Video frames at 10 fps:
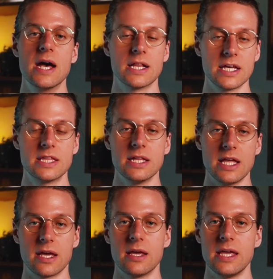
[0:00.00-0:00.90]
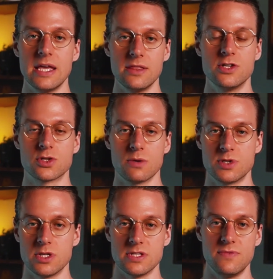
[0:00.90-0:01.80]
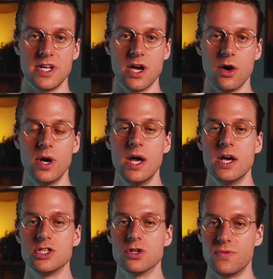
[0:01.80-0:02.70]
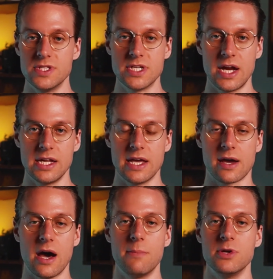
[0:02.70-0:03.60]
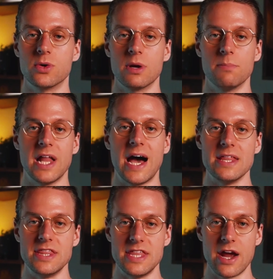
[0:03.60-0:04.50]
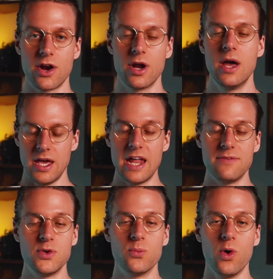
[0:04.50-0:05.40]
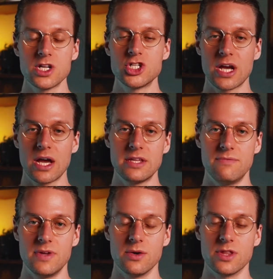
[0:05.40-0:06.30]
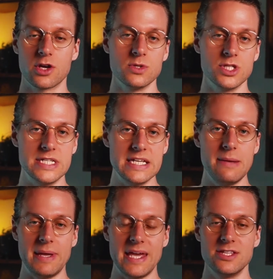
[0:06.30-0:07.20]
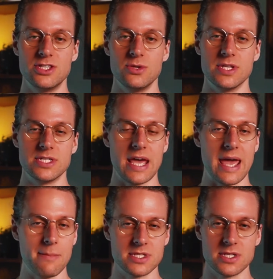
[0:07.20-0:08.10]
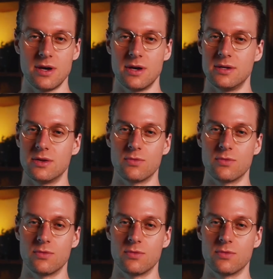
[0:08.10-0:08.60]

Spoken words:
click the link in the description of this video, sophiesociety.com, and you can apply there. And if you want to check out that video that goes deep into this Amazon